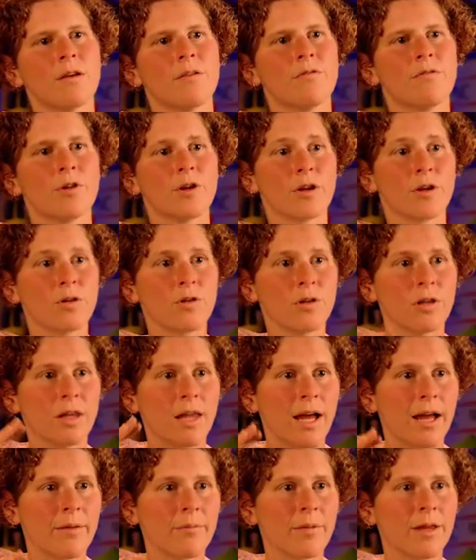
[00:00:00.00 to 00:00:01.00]
vertical
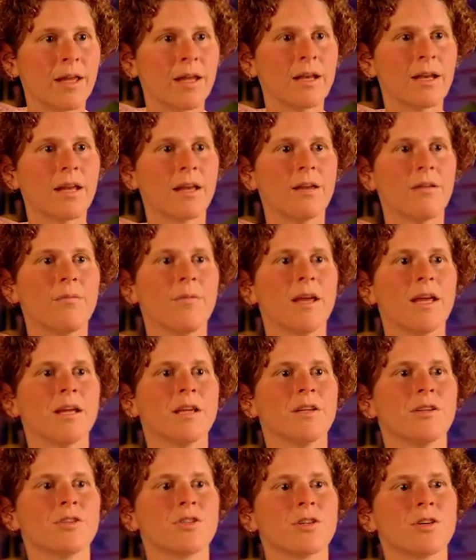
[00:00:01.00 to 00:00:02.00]
alignment and
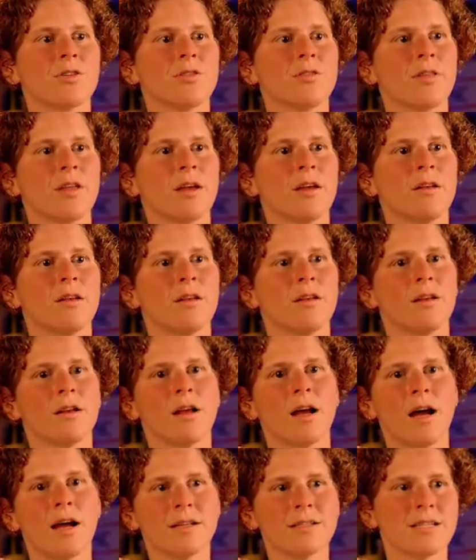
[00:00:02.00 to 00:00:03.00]
making sure that
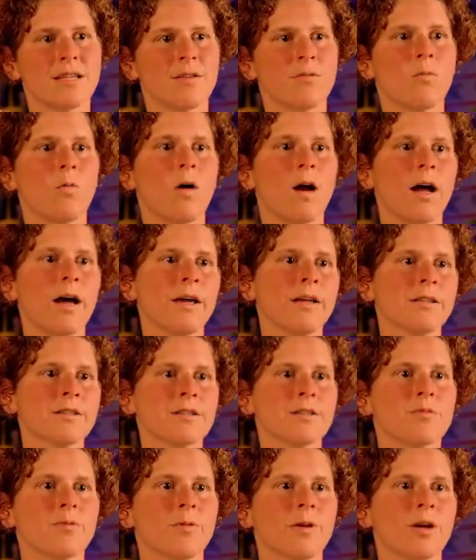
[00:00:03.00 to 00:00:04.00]

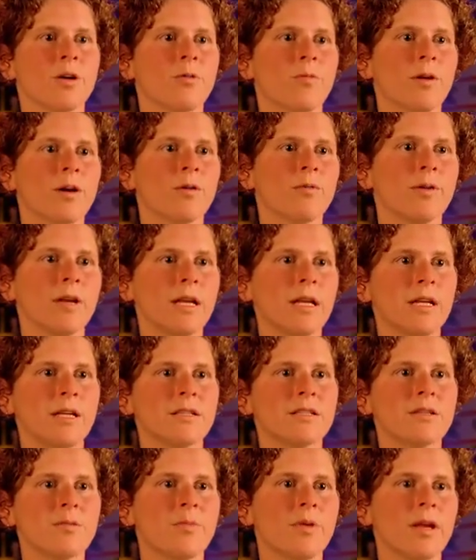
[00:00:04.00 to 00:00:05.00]
content-wise we are where we need
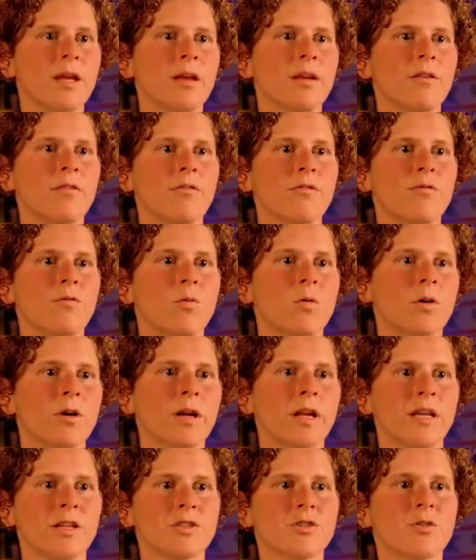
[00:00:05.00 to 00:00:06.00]
to be for
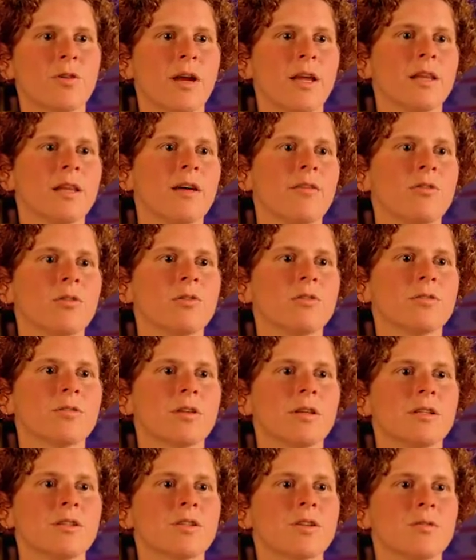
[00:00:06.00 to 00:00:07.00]
each grade level
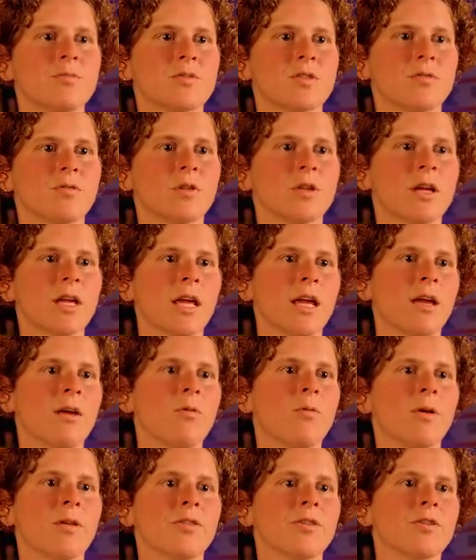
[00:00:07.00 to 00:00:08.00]
in terms of looking at
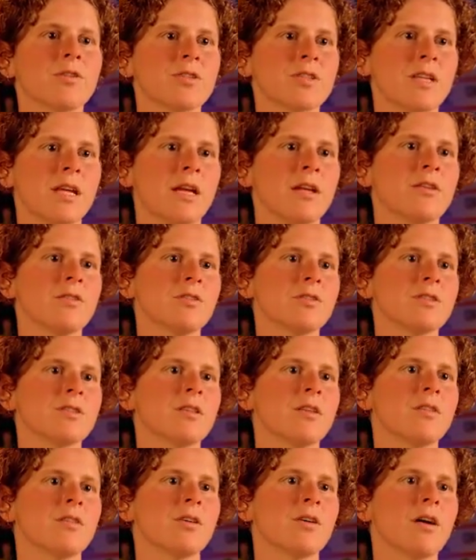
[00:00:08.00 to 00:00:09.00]
what their standards
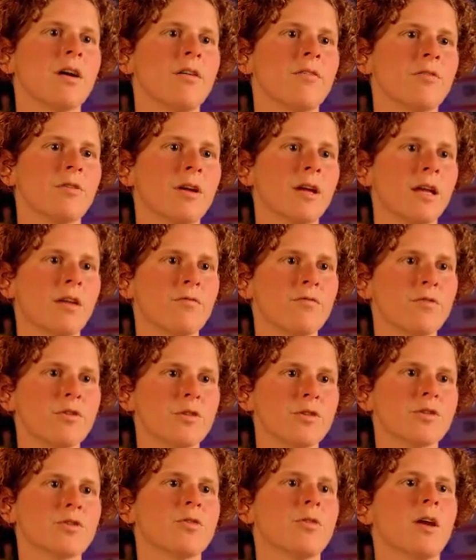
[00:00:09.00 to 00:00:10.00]
that they're covering in
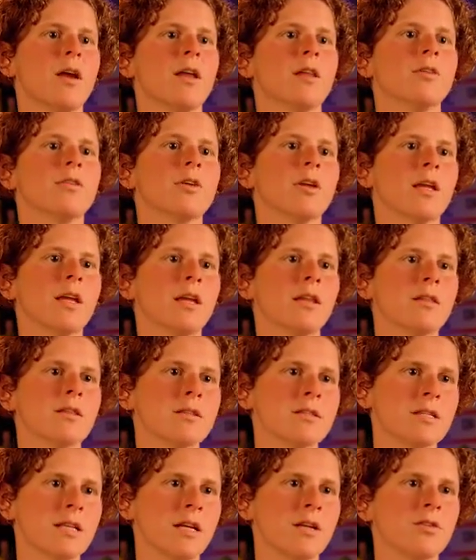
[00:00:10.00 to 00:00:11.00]
first grade, looking at the
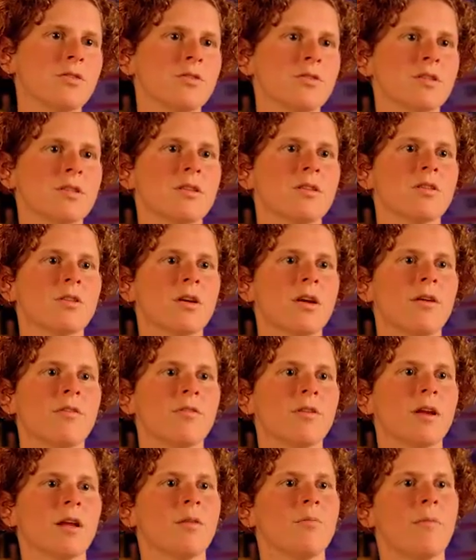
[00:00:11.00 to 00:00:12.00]
standards that they're
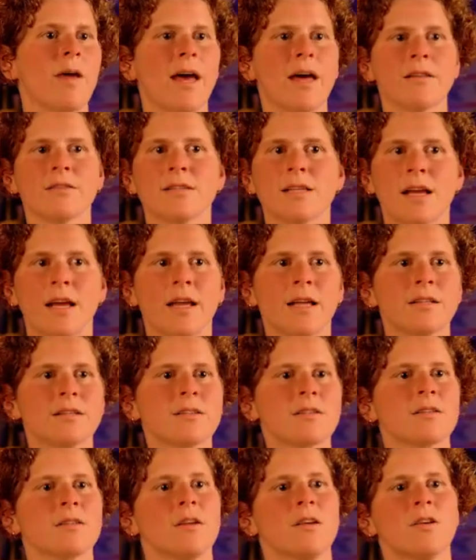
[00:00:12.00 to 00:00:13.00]
covering in math,
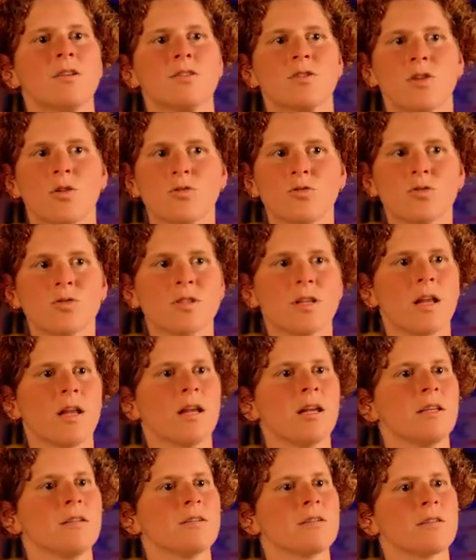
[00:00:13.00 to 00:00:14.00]
science, social
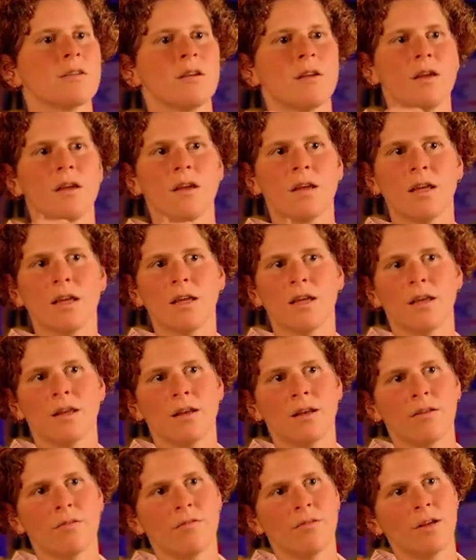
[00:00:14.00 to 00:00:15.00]
studies,
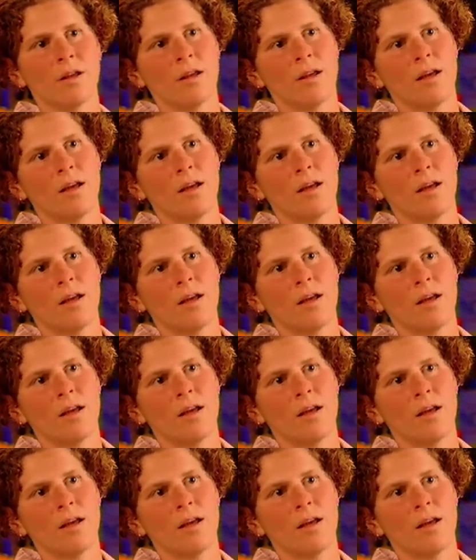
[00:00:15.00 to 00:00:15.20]
in